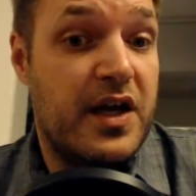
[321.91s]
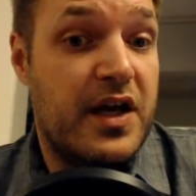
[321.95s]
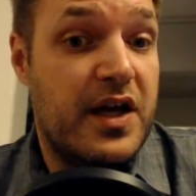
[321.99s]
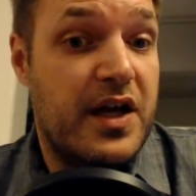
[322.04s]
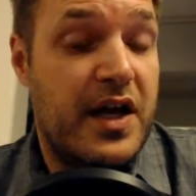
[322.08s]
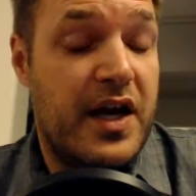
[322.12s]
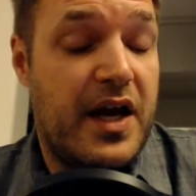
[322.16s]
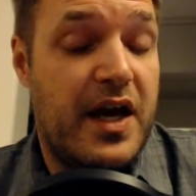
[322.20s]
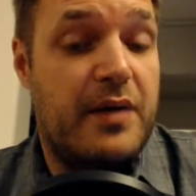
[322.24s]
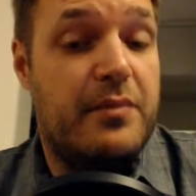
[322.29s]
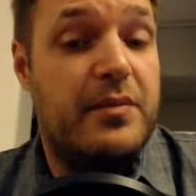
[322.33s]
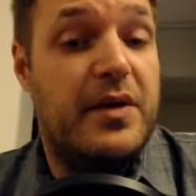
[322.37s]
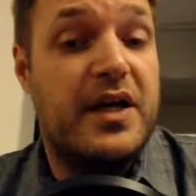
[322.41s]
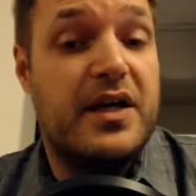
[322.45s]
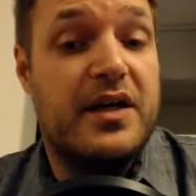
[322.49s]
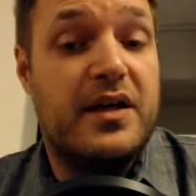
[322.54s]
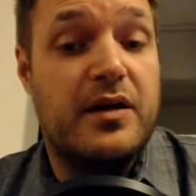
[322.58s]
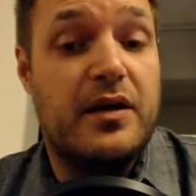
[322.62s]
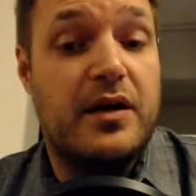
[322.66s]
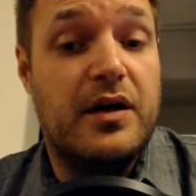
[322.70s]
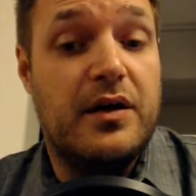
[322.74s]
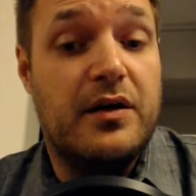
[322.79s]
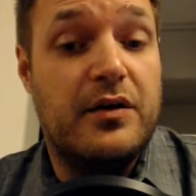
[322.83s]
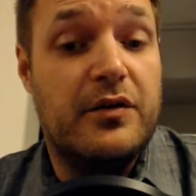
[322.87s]
and make
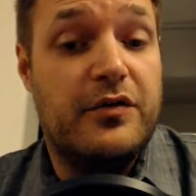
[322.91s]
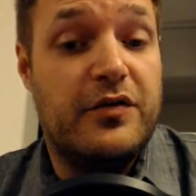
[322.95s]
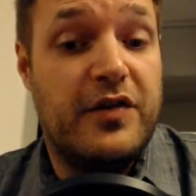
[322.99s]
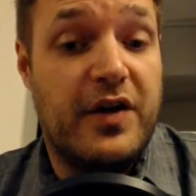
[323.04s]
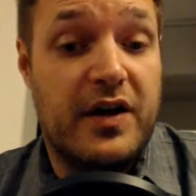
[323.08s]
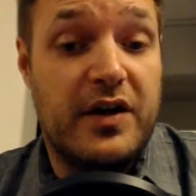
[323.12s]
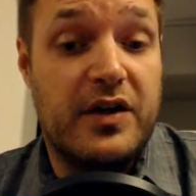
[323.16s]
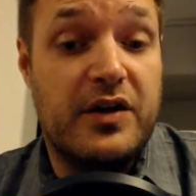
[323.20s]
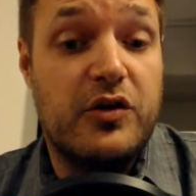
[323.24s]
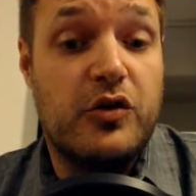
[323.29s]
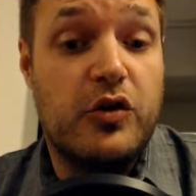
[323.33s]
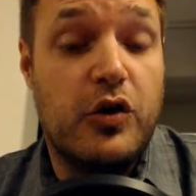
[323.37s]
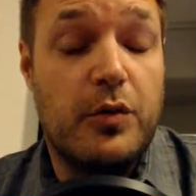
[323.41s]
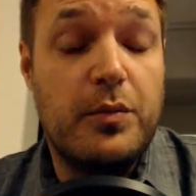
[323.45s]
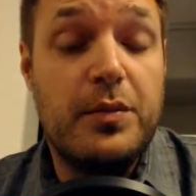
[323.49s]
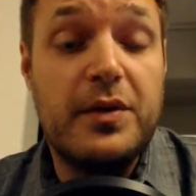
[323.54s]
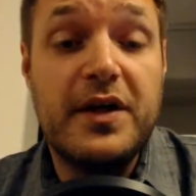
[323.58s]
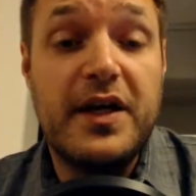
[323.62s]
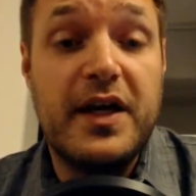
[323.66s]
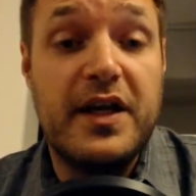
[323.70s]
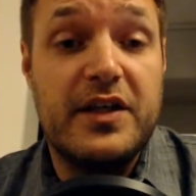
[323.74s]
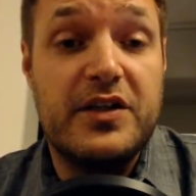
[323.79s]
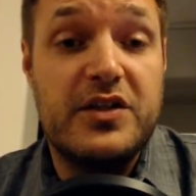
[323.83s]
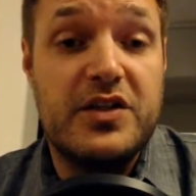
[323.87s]
a fairly
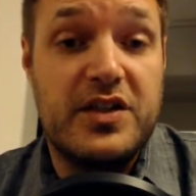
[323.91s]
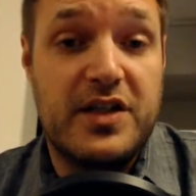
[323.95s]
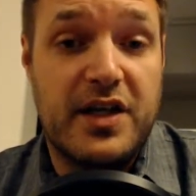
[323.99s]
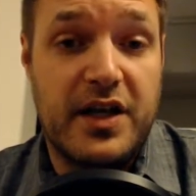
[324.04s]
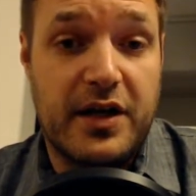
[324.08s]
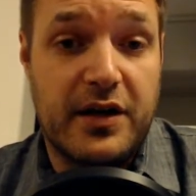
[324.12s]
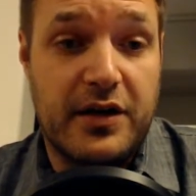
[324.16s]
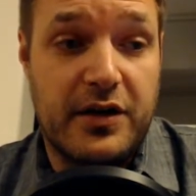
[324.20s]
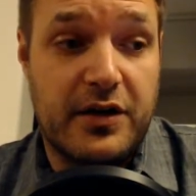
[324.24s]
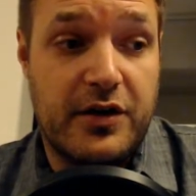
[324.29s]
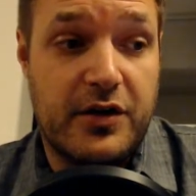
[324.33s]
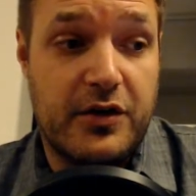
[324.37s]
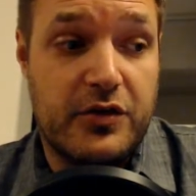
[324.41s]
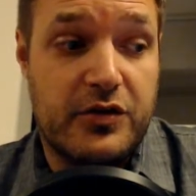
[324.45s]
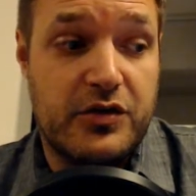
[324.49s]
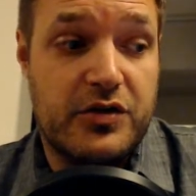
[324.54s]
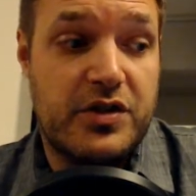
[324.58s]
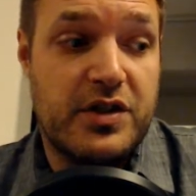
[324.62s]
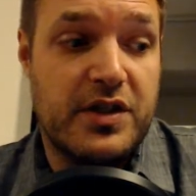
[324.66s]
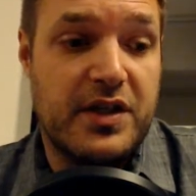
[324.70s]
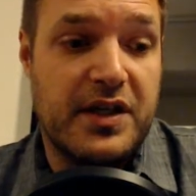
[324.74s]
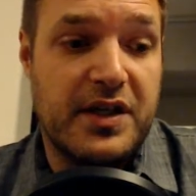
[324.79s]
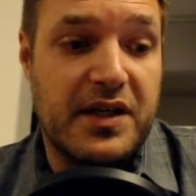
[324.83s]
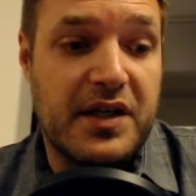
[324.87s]
complicated scenarios
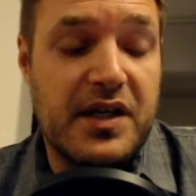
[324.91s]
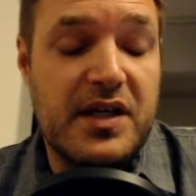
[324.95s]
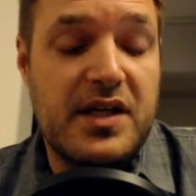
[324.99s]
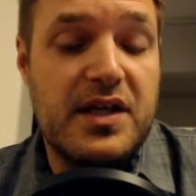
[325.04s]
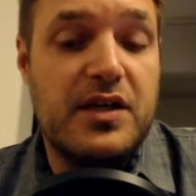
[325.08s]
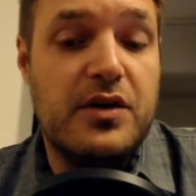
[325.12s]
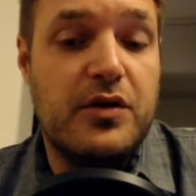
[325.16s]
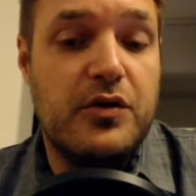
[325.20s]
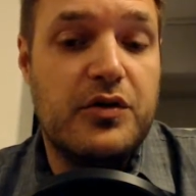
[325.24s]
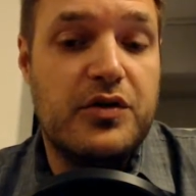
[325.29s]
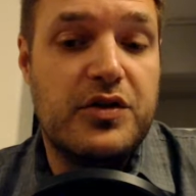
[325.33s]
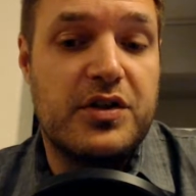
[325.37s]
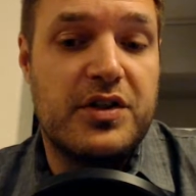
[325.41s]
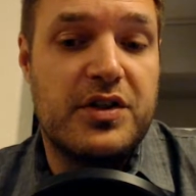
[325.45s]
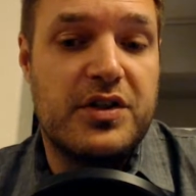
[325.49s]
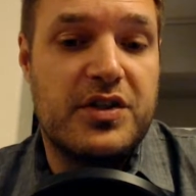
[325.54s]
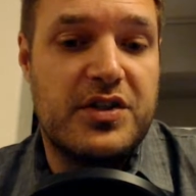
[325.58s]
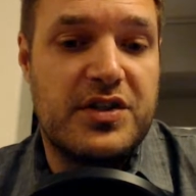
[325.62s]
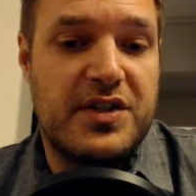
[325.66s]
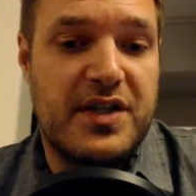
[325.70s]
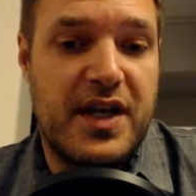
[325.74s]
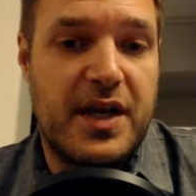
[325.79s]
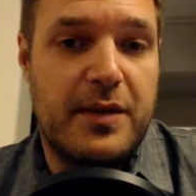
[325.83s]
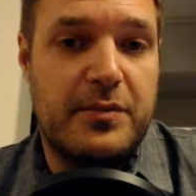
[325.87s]
reusing the
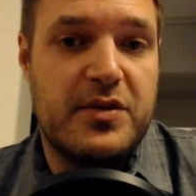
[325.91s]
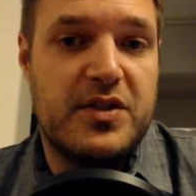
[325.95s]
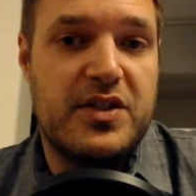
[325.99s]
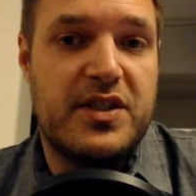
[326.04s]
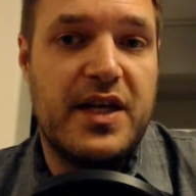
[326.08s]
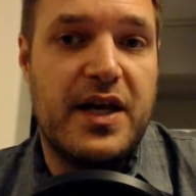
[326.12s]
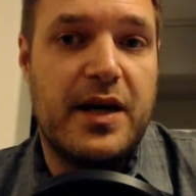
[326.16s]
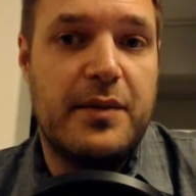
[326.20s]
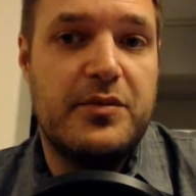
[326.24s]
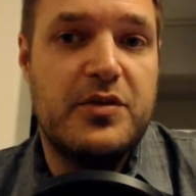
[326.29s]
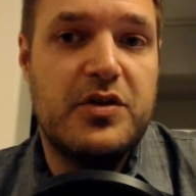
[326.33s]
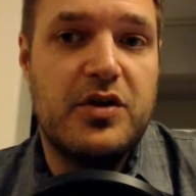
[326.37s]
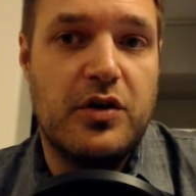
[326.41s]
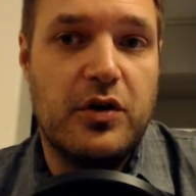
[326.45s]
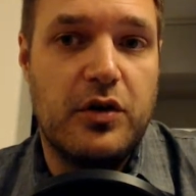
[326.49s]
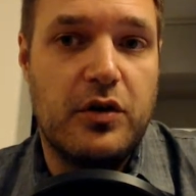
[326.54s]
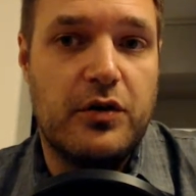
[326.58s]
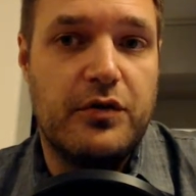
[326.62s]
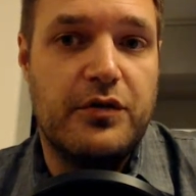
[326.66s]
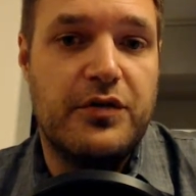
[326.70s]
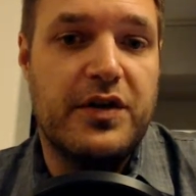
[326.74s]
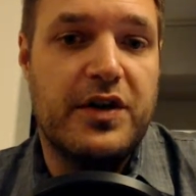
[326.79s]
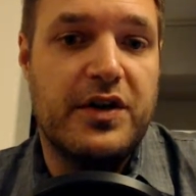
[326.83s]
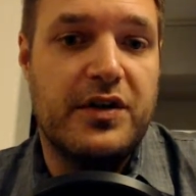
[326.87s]
same steps over
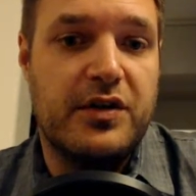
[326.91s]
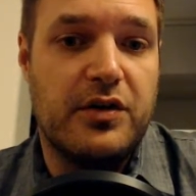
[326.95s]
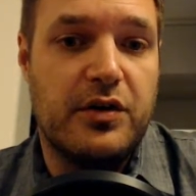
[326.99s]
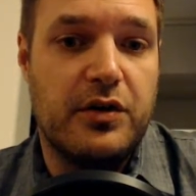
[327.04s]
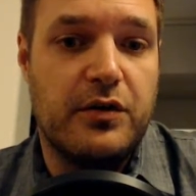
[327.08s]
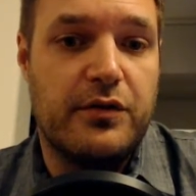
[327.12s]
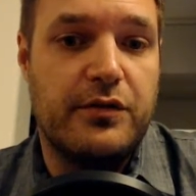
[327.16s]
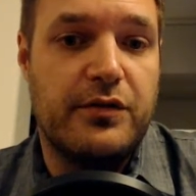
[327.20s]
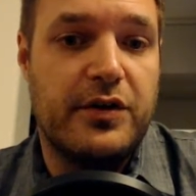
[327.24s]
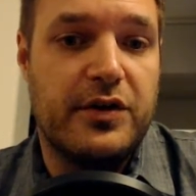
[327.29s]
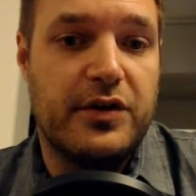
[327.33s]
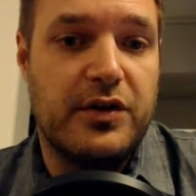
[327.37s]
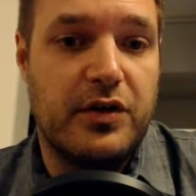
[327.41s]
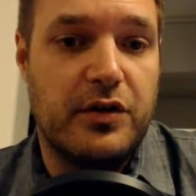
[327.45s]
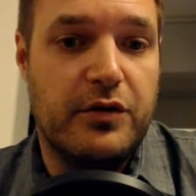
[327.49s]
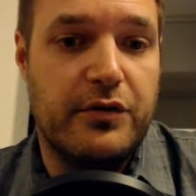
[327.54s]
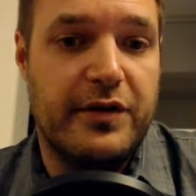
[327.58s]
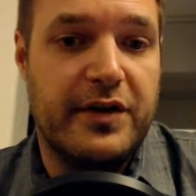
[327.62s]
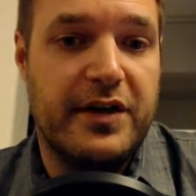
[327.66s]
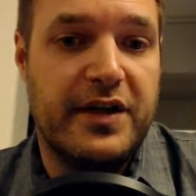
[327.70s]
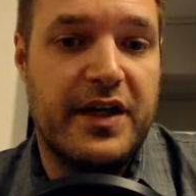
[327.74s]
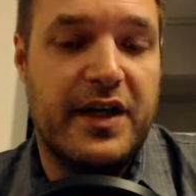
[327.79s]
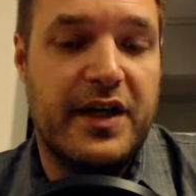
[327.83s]
and over and over again.